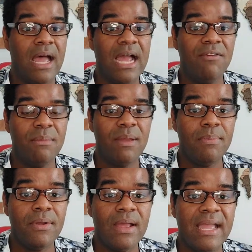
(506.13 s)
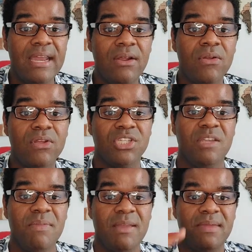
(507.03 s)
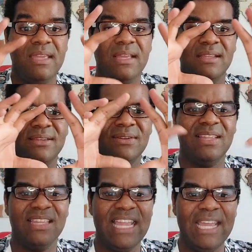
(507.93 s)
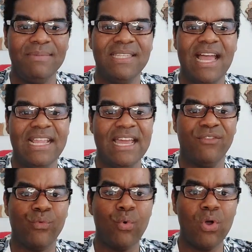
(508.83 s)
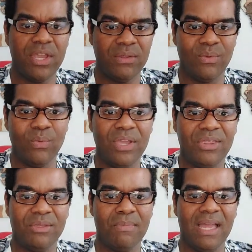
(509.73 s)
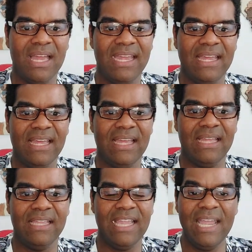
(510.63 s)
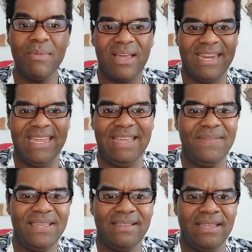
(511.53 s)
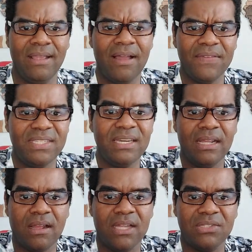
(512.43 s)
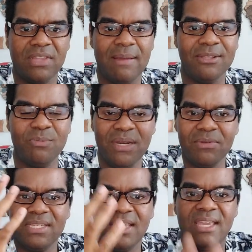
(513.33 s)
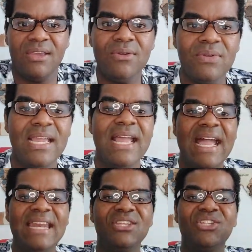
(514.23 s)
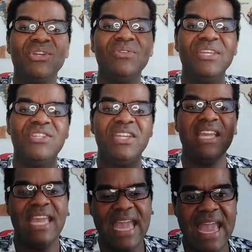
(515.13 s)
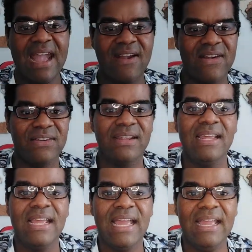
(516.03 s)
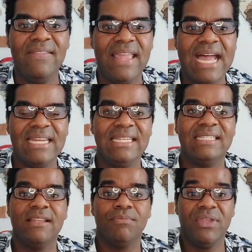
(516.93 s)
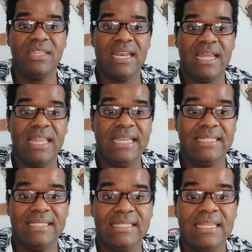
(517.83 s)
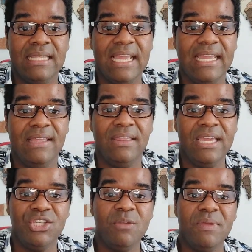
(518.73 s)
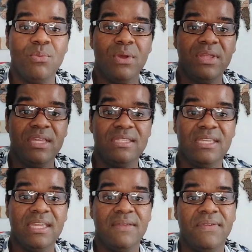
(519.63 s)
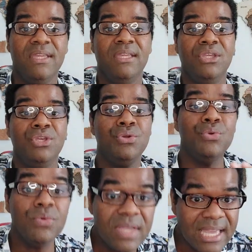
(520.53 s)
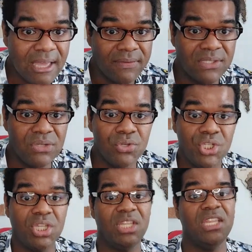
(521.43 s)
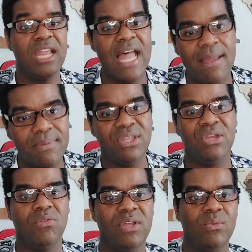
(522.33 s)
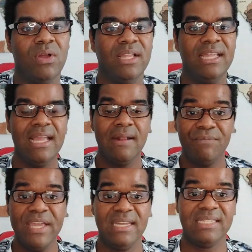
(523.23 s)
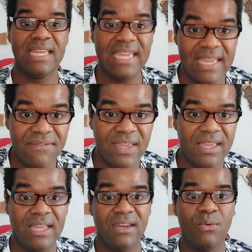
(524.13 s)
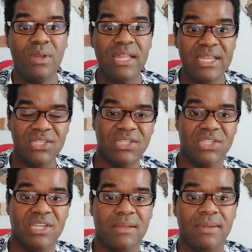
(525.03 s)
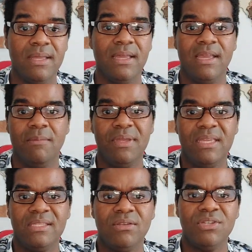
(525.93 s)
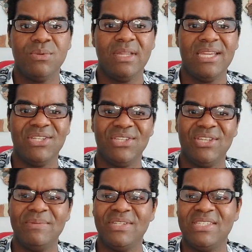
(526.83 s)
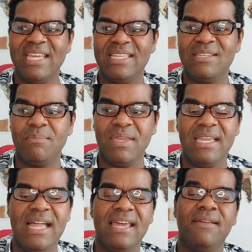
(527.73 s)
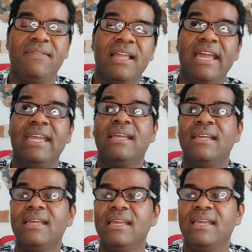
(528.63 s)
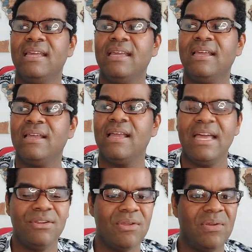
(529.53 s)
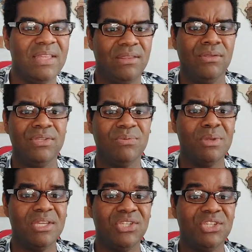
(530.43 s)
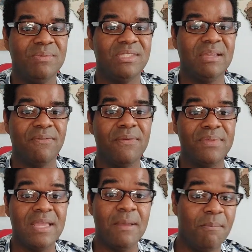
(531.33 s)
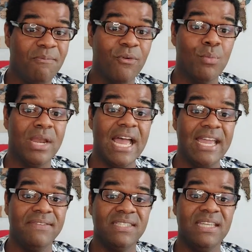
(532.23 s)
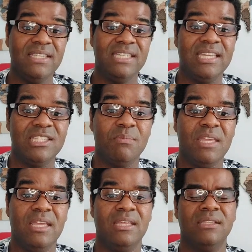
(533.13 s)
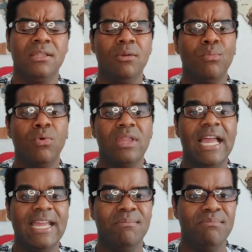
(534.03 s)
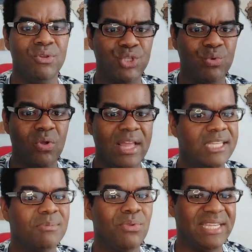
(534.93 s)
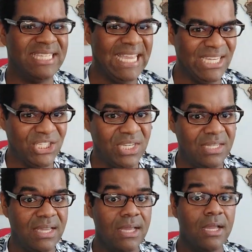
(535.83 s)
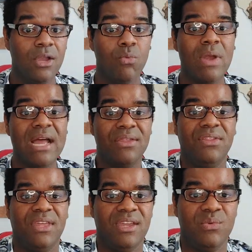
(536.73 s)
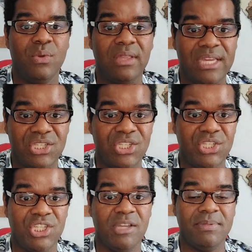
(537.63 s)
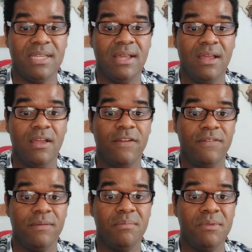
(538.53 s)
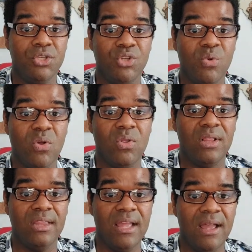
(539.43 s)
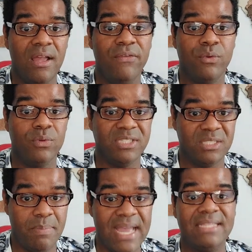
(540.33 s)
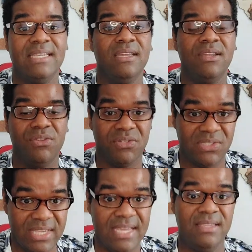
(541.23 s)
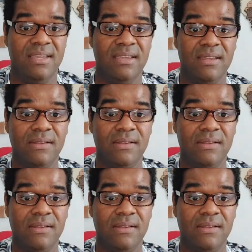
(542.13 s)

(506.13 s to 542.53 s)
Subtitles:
I remember I had a girl, she made me a little name sign out of wood with my name on it. I mean, it obviously didn't cost her that much, but it was cute. And it showed that she cared. And that is something that I like to see. Like, they should be willing to give you gifts. You should not be the only one that is giving in a relationship, because those relationships just tend to be kind of like, I don't know, those relationships from what I have seen tend to look more like mutual exploitation rather than relationships of mutual love, respect, and understanding.